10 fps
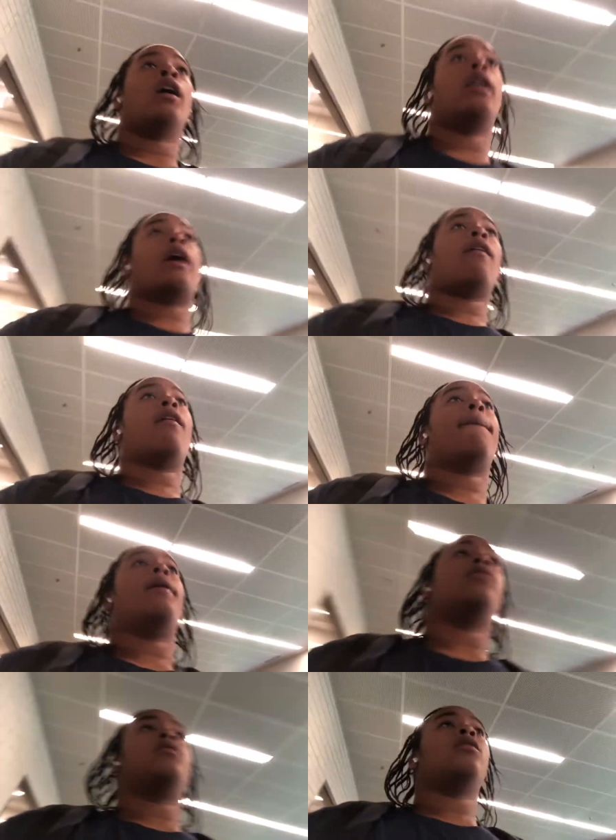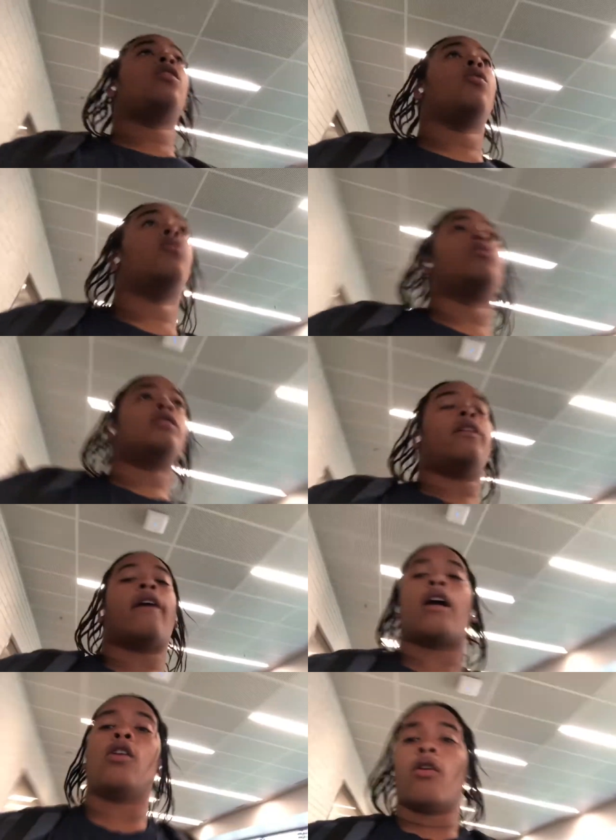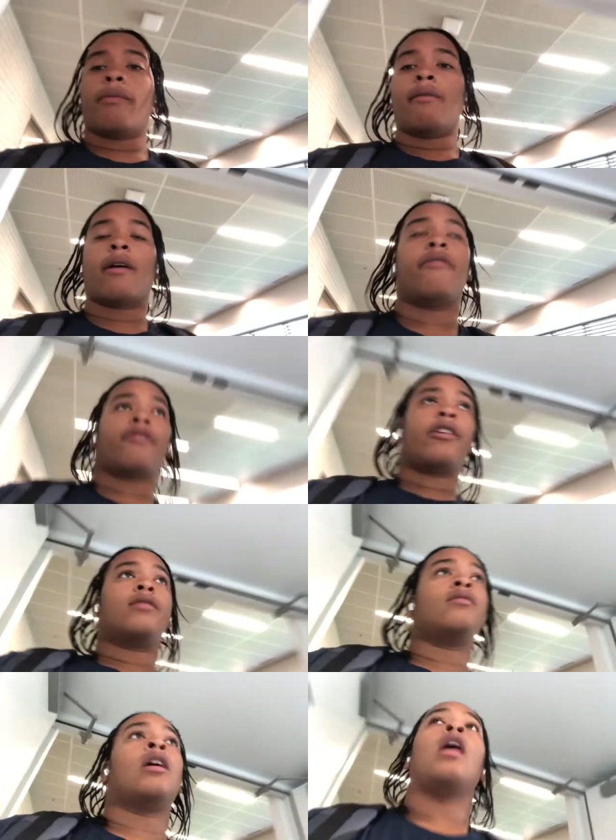Now I'm about to go see if I can go meet my friend,